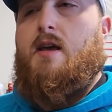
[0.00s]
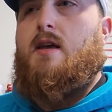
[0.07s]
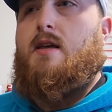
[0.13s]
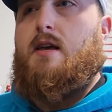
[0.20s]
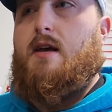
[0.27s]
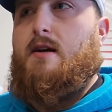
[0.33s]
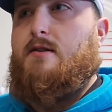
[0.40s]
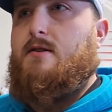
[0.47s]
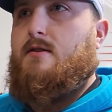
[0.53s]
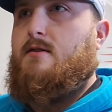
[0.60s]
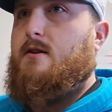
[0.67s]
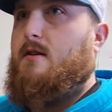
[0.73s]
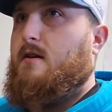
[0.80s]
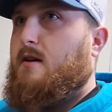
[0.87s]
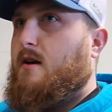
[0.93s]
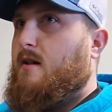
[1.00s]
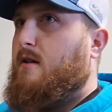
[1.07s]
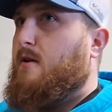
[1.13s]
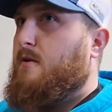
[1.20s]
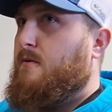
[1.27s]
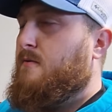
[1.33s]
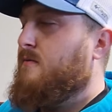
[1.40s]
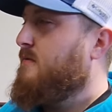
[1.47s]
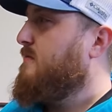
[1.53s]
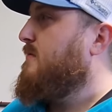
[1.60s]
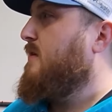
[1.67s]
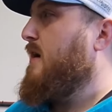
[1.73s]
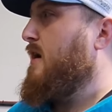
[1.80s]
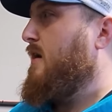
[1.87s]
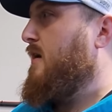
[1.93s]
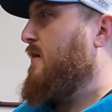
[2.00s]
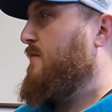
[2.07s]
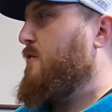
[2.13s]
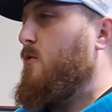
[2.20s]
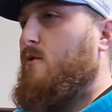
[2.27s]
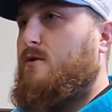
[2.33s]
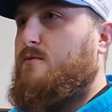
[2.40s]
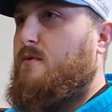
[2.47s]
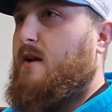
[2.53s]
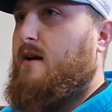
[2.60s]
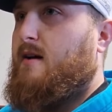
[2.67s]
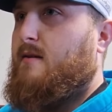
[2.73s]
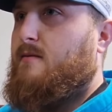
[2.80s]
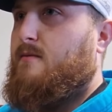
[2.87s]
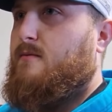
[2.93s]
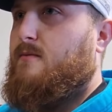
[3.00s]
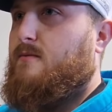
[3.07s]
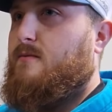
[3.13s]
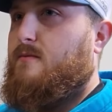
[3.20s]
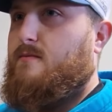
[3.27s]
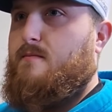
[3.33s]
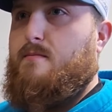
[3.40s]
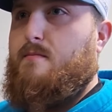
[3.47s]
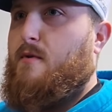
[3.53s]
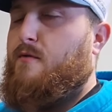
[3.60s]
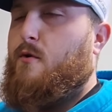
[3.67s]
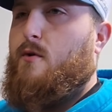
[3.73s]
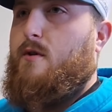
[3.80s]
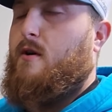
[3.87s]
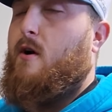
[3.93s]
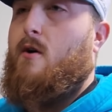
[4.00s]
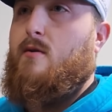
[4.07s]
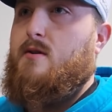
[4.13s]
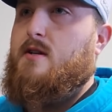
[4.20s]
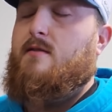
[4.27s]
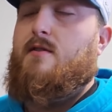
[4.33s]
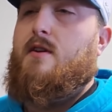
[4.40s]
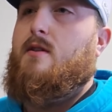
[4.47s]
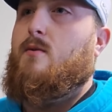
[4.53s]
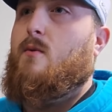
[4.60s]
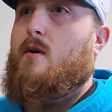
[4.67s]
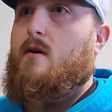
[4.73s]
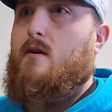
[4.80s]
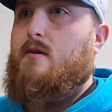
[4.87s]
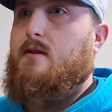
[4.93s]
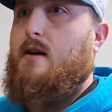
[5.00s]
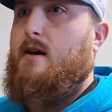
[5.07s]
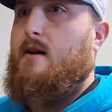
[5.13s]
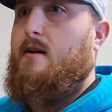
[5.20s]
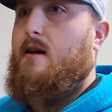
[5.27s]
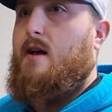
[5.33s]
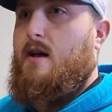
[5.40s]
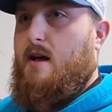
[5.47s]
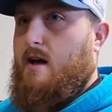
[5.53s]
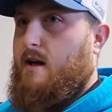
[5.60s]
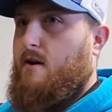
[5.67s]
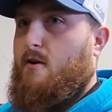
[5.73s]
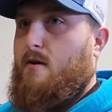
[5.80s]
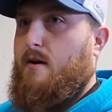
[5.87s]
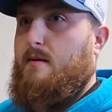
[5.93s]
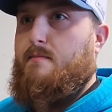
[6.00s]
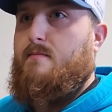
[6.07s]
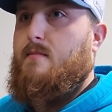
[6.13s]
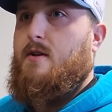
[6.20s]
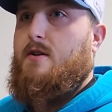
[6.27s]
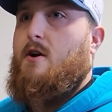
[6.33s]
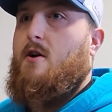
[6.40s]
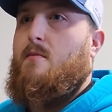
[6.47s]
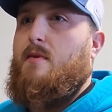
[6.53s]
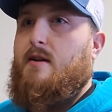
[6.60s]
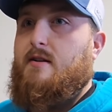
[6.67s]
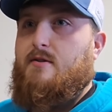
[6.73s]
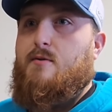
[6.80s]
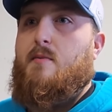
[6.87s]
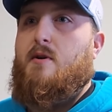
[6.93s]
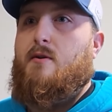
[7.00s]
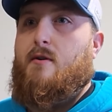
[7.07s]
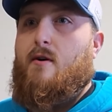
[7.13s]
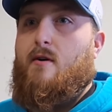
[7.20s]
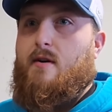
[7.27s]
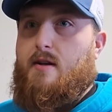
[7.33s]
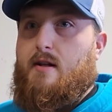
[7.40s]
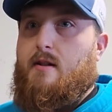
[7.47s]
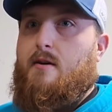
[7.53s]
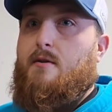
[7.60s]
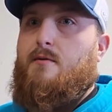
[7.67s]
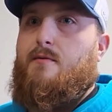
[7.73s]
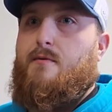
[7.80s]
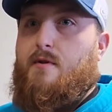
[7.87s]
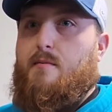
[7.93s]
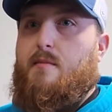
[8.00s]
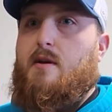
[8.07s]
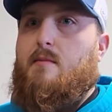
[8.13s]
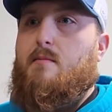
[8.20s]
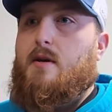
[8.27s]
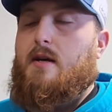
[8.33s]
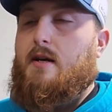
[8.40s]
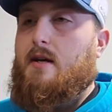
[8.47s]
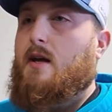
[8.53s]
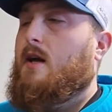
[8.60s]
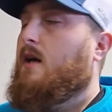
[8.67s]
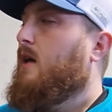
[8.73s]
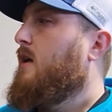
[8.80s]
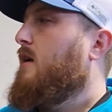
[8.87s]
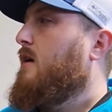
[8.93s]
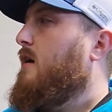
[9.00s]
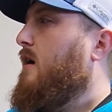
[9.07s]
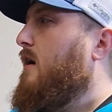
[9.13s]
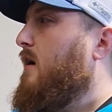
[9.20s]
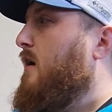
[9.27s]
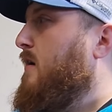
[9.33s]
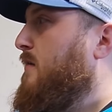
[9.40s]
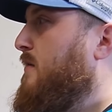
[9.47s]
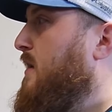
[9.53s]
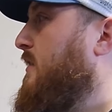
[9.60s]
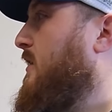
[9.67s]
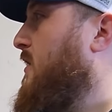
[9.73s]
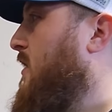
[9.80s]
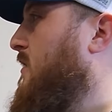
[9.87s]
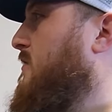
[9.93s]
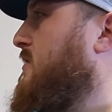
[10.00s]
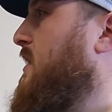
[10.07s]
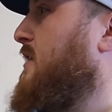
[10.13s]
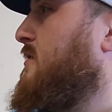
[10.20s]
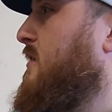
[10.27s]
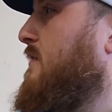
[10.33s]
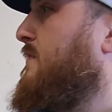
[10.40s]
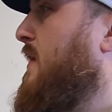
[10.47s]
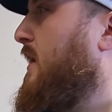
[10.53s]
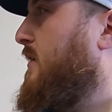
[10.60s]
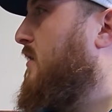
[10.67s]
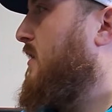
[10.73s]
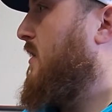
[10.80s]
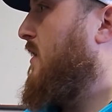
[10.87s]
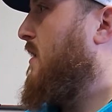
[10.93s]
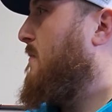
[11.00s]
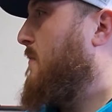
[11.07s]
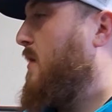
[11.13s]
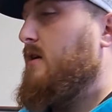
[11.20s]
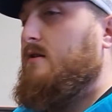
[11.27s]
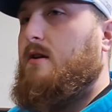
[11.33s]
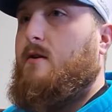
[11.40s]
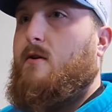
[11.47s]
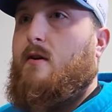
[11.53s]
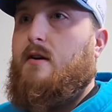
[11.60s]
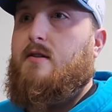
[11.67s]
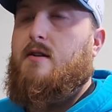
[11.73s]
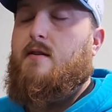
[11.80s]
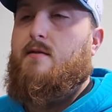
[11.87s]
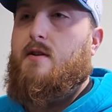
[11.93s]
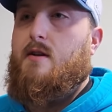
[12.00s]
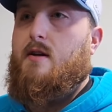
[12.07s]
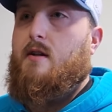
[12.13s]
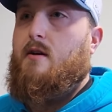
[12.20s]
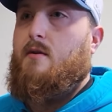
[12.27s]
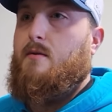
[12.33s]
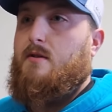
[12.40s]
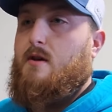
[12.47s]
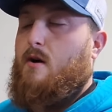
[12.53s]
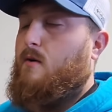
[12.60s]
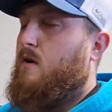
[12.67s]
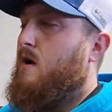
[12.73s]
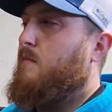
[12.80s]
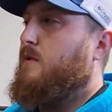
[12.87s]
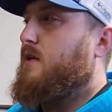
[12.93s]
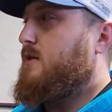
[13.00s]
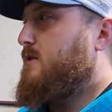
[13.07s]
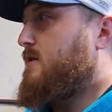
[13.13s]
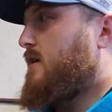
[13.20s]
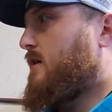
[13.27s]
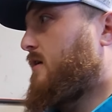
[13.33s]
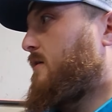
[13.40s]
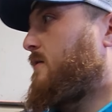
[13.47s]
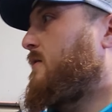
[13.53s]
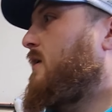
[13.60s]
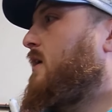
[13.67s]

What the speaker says: Yeah, so the yellow, of course, before the car was even in the works, I'd already determined I was going to build a car yellow for the Mean Bee. And the color is actually a factory Mazda RX-7 yellow. It's called Competition Yellow.